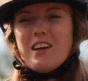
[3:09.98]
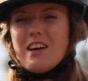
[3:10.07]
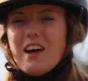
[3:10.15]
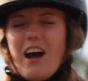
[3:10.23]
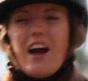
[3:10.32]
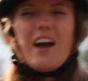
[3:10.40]
from the
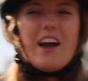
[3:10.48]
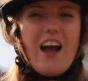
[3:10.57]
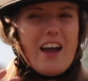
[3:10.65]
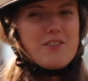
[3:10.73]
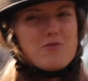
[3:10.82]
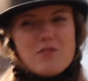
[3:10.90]

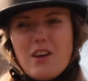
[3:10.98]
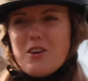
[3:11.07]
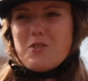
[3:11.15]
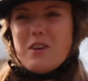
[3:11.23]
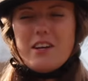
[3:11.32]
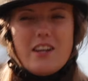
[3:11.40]
background and
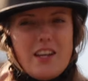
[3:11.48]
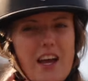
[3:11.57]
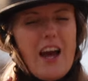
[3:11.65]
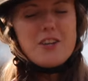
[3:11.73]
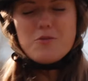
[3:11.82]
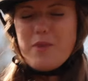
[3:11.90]
thus helping
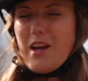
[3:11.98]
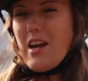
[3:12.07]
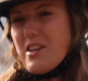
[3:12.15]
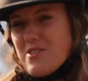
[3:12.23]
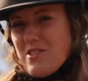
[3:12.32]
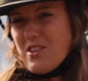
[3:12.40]
control the
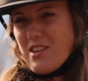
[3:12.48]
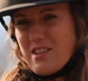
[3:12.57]
focus